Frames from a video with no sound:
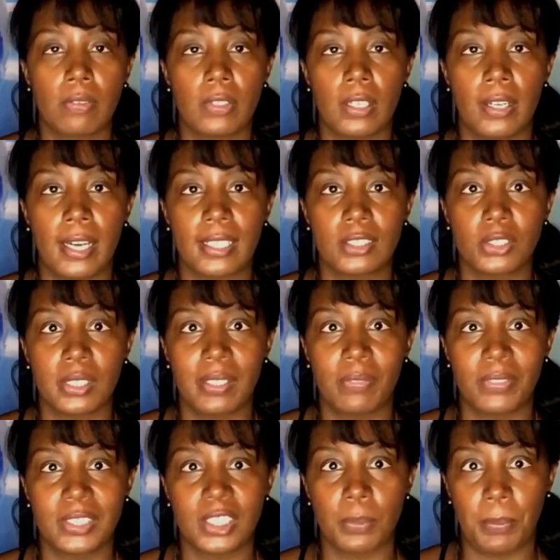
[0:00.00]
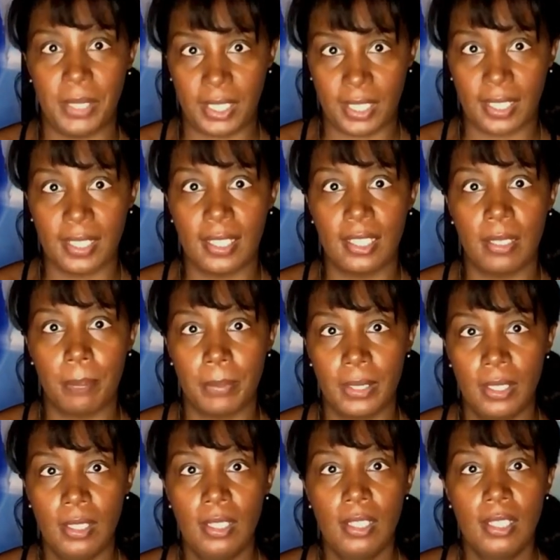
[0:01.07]
her actually for speaking up
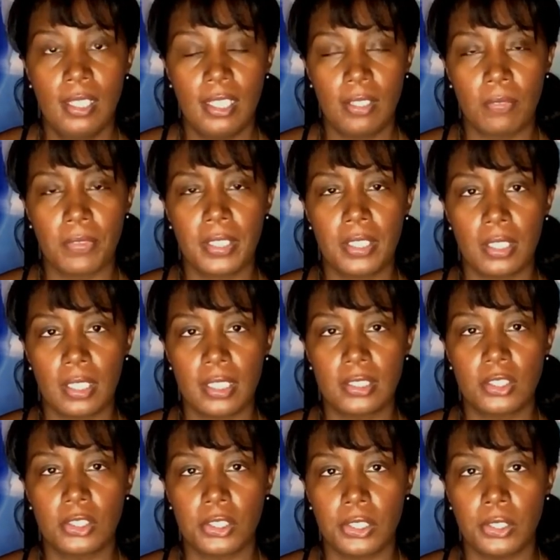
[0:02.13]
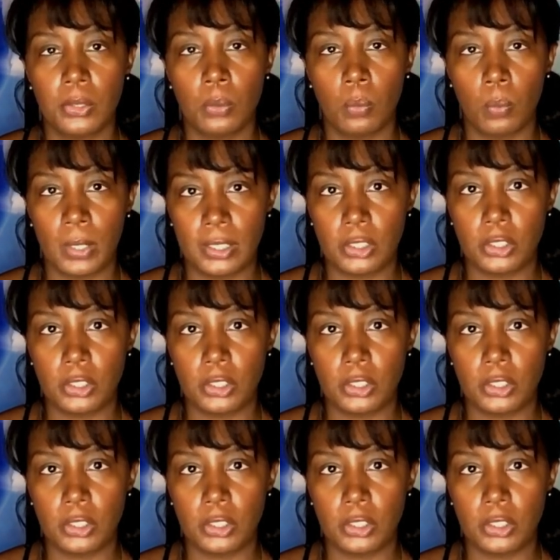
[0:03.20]
in regards to what